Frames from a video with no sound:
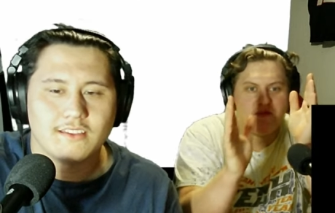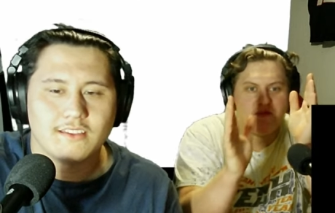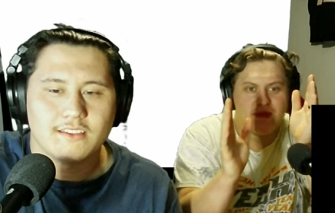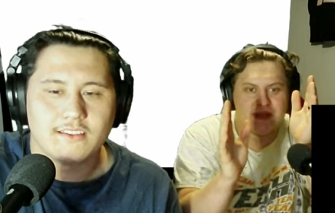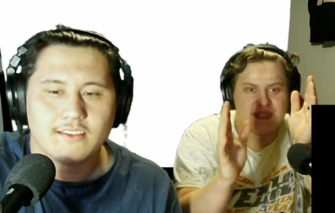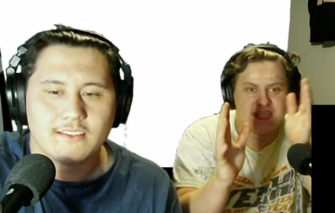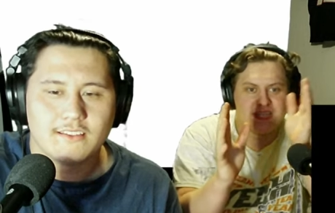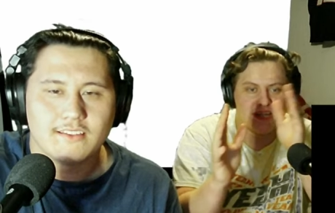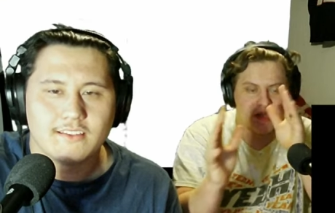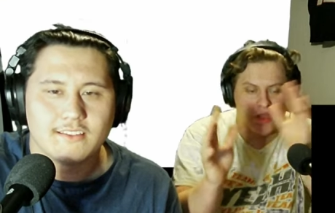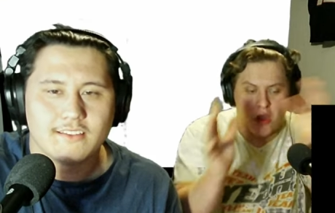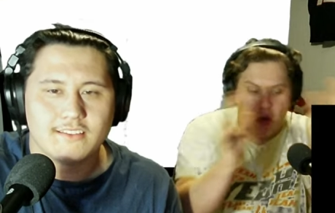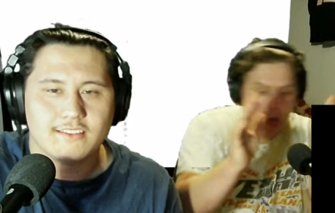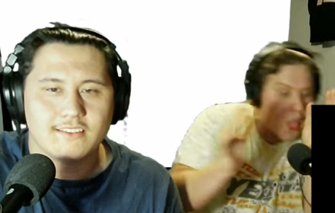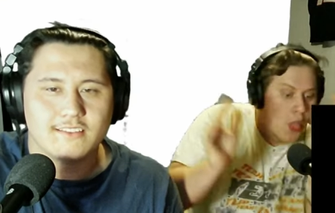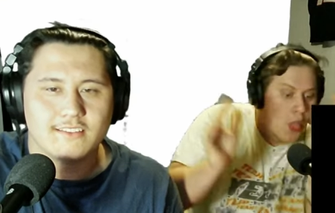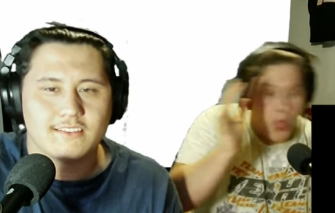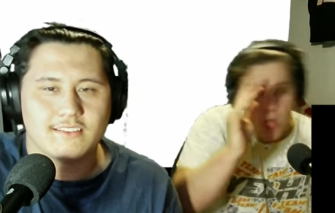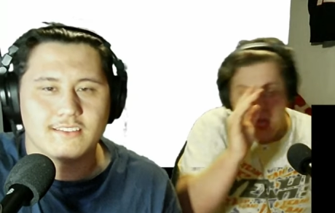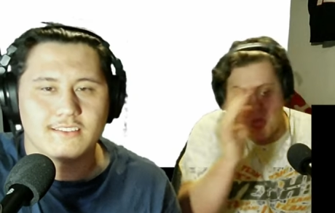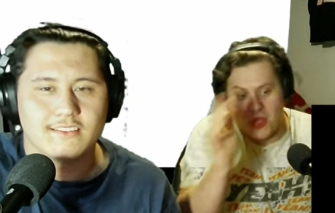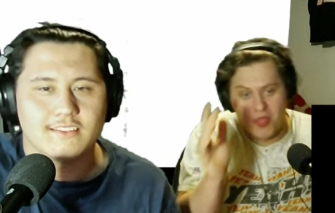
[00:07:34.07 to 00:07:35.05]
Speaker 1: It's not like a,
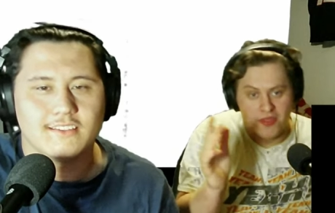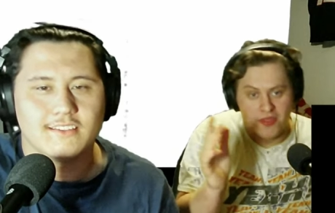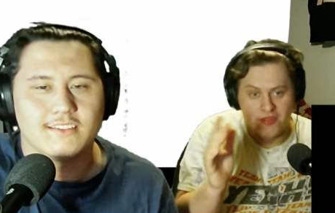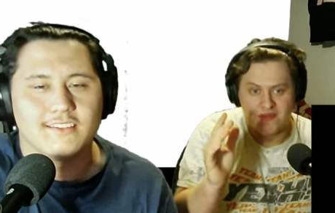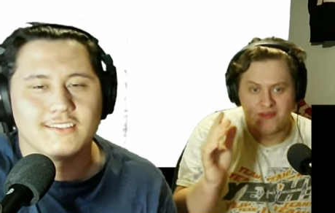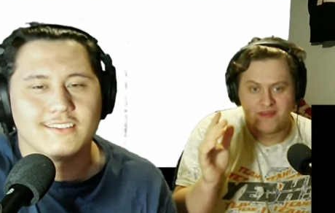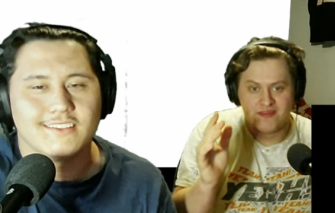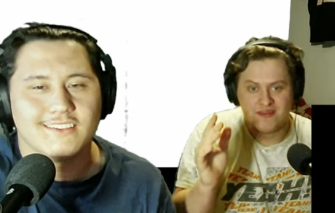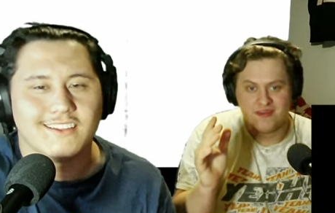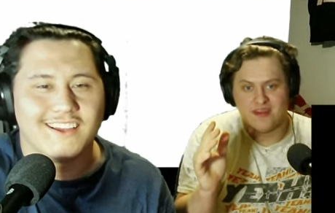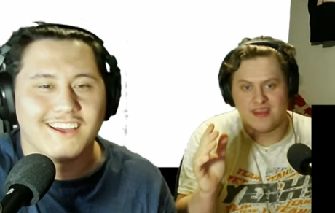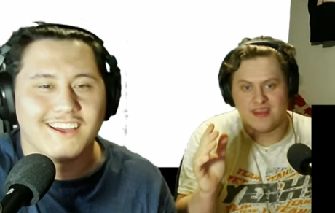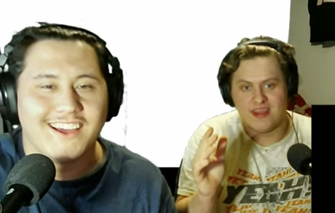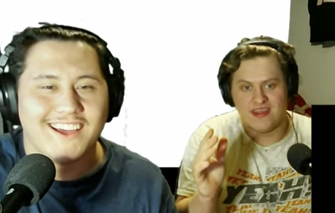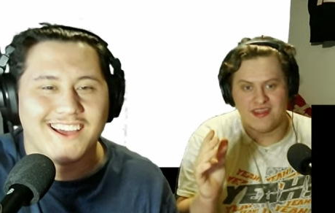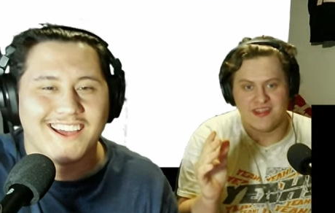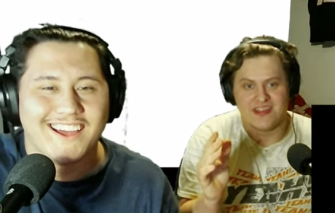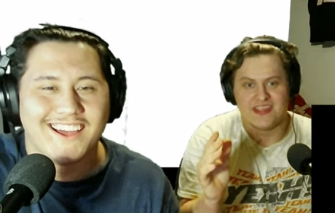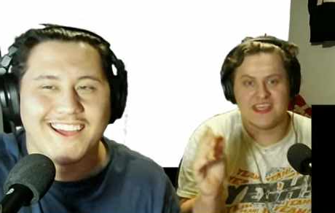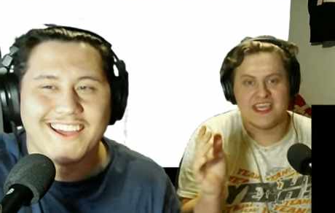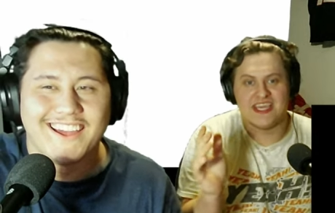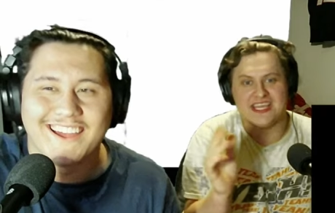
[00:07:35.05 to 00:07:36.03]
and
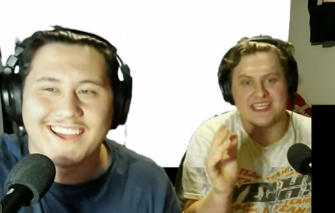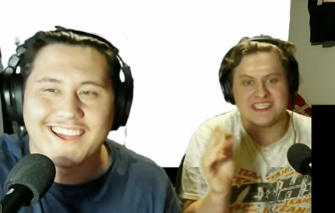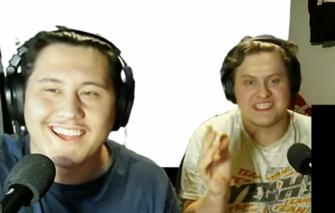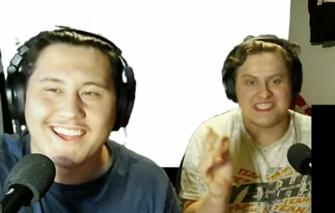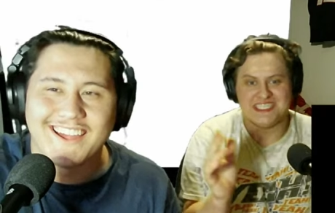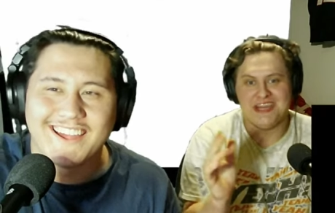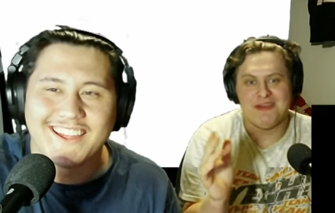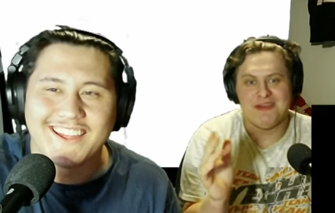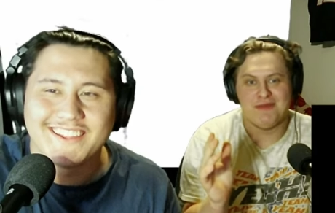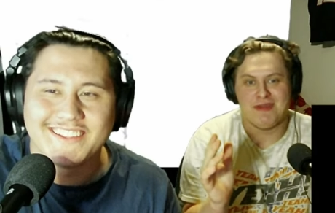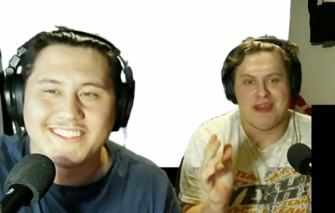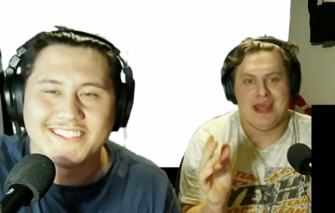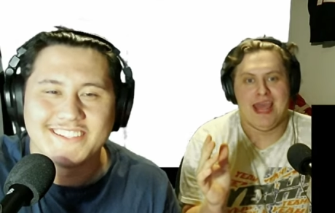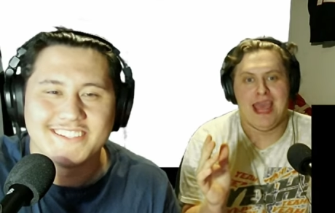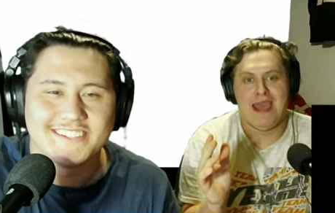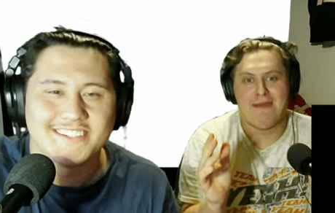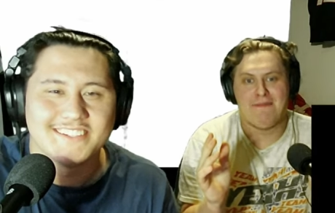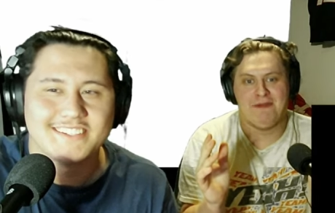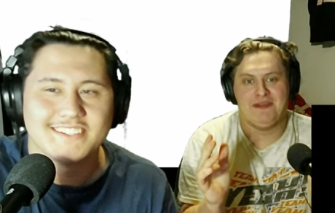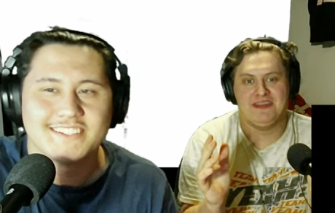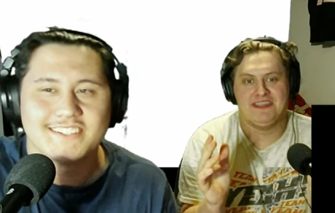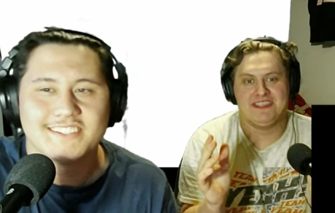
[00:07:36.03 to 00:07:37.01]
you can't see what
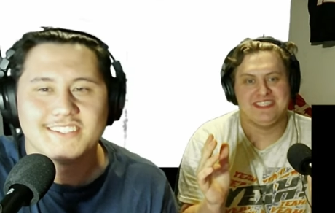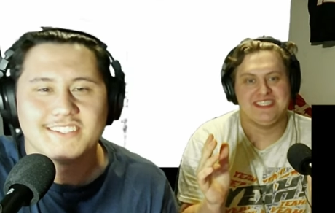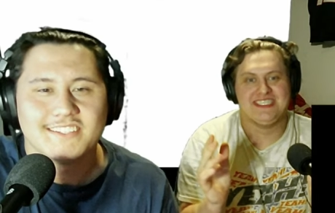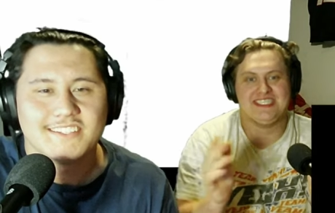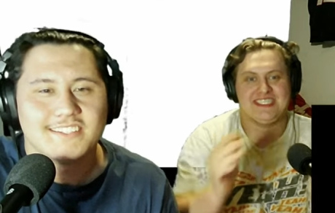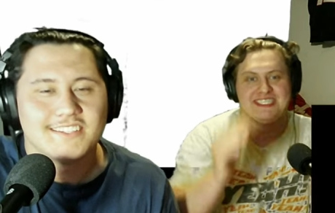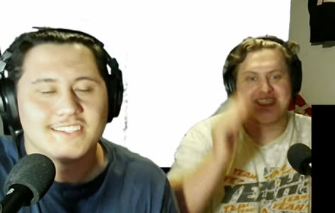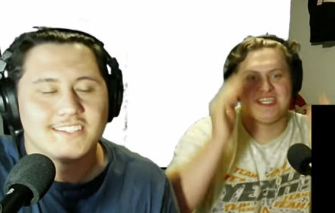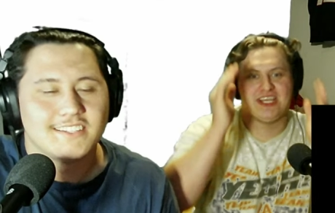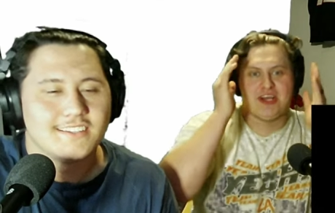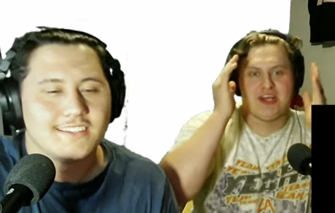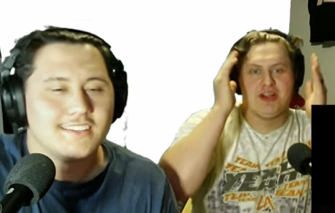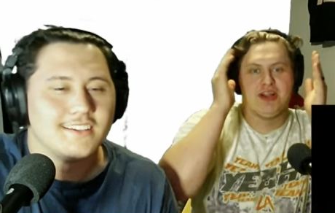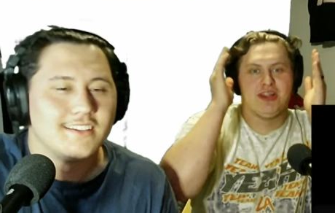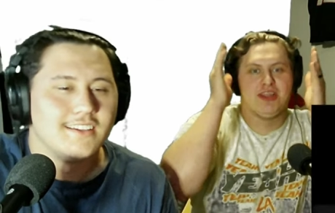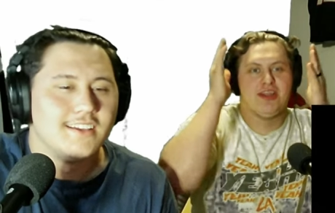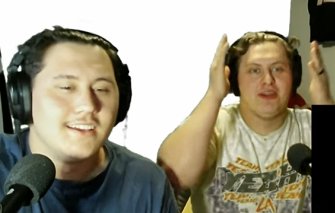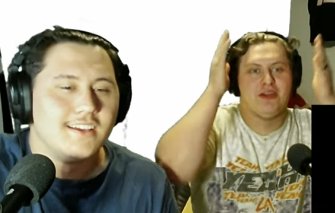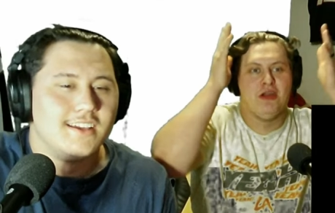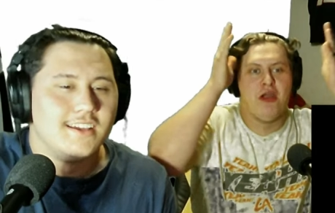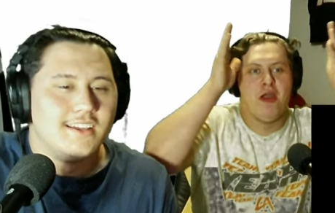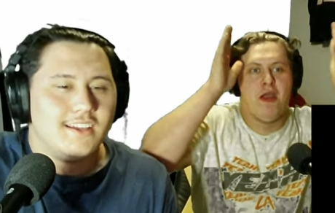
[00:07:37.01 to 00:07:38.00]
happens. It's just a
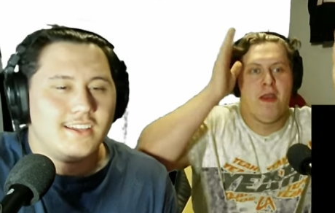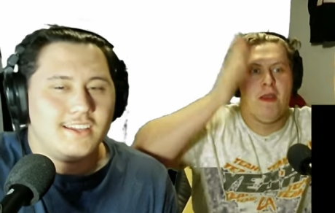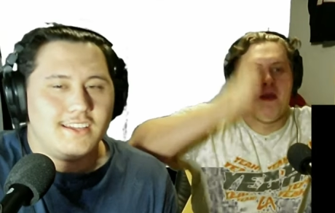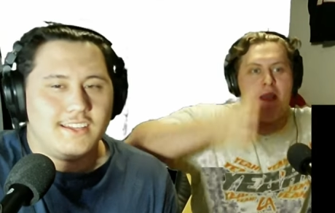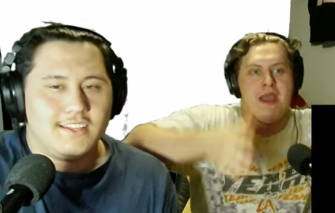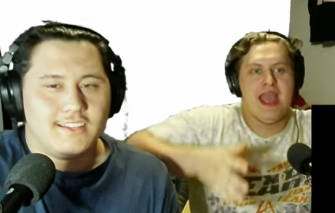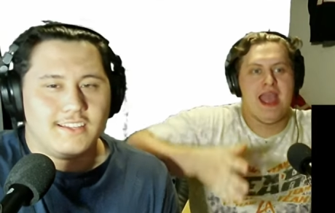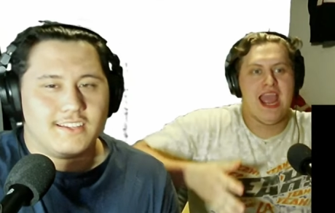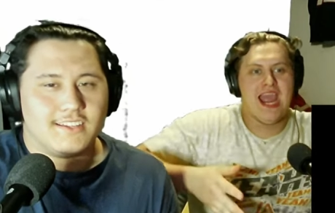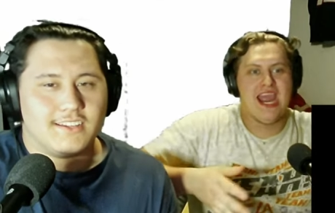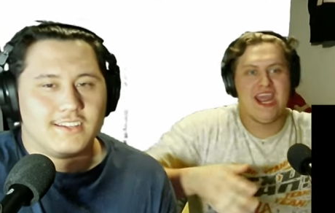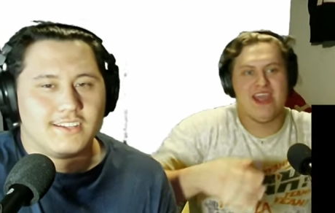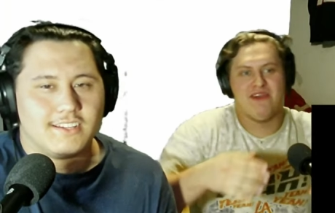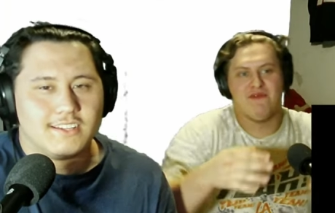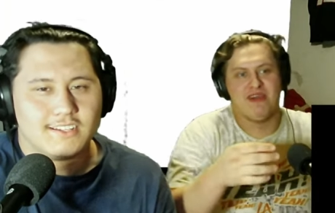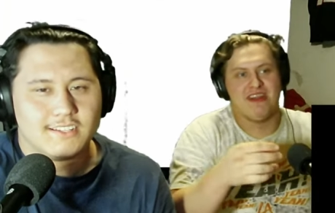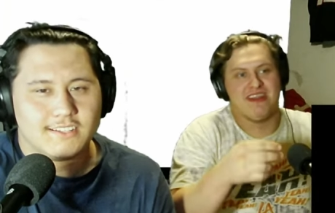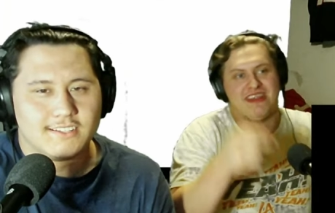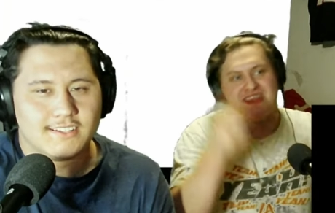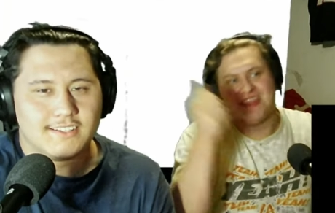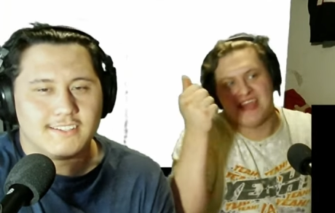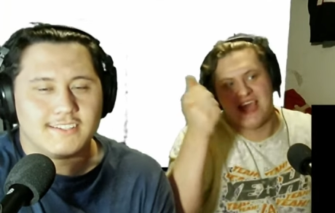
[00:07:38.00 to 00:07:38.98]
clear hey, it
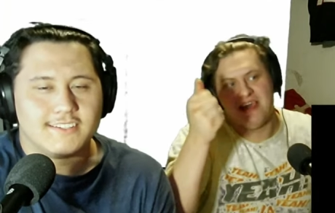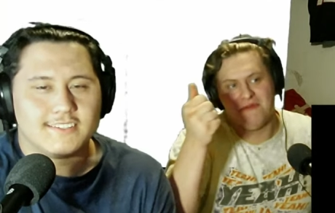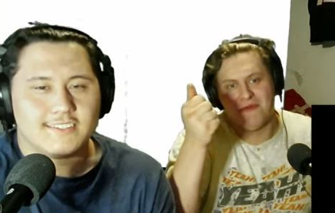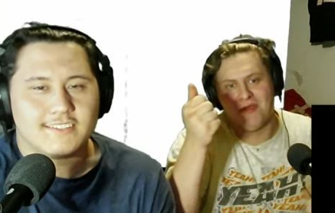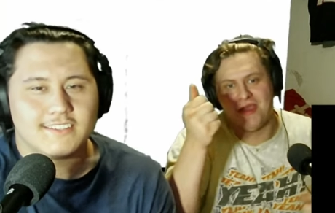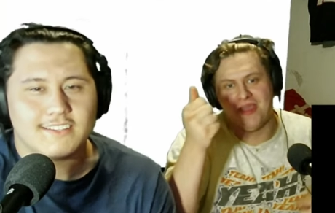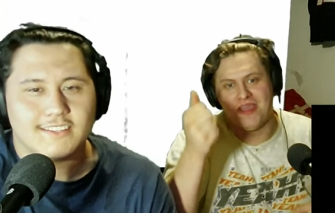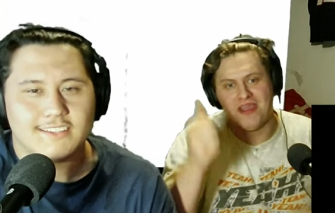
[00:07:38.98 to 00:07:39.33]
went that way.